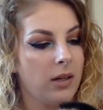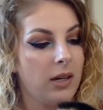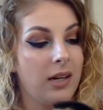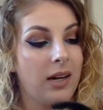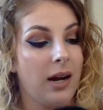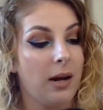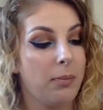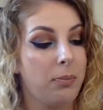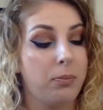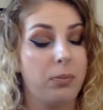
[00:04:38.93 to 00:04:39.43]
And
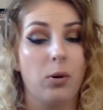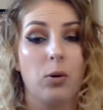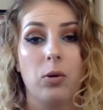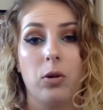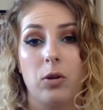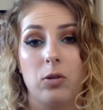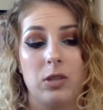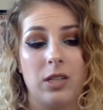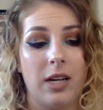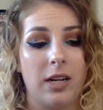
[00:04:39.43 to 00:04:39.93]
I pull
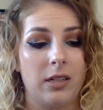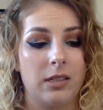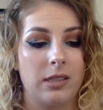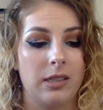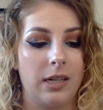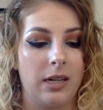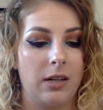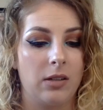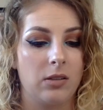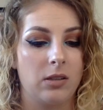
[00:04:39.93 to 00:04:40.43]
those hairs
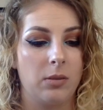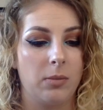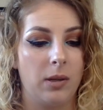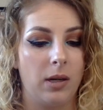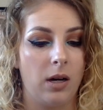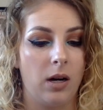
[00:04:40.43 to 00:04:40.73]
out, to be